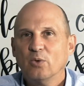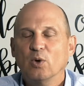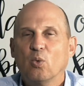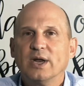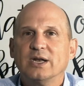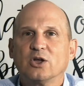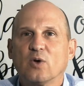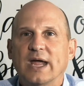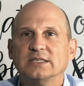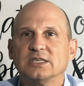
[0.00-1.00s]
We wanted to
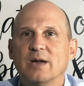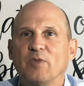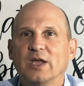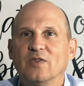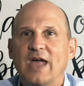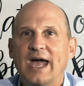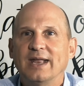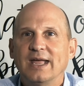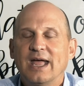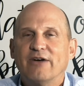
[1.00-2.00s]
create something
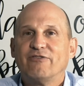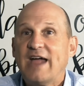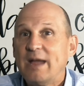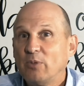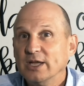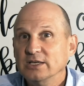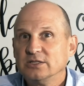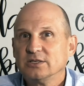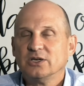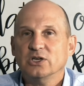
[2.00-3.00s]
that
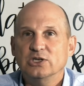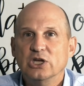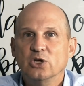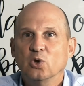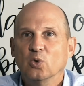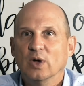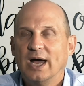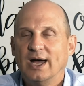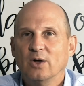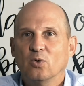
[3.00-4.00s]
families could do
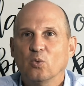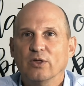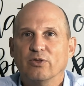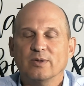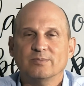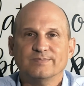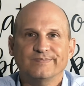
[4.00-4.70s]
uh, with